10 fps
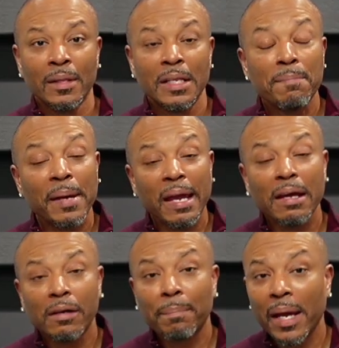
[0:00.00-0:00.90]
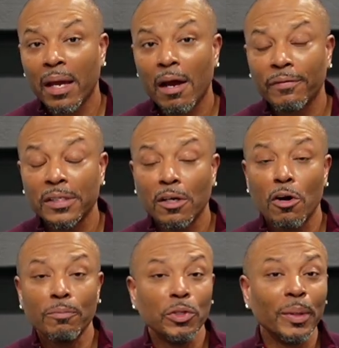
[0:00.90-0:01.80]
Did paying off this
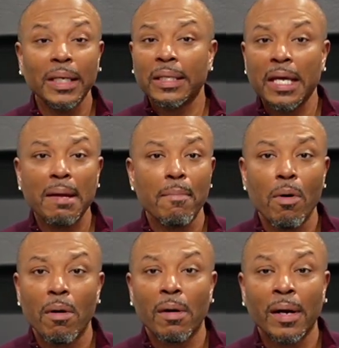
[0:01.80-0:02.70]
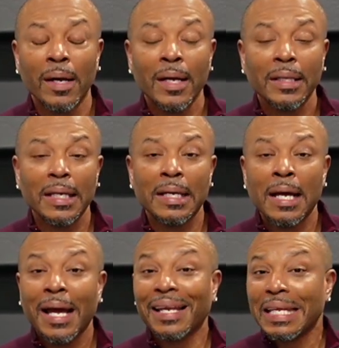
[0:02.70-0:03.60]
home do anything more
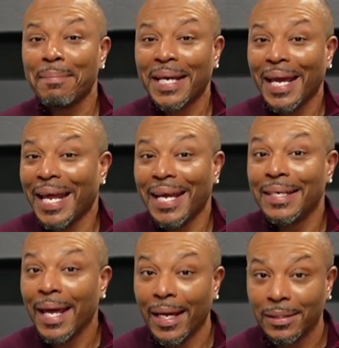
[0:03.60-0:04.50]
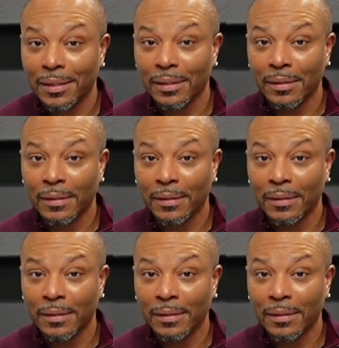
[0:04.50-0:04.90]
than eliminate a debt?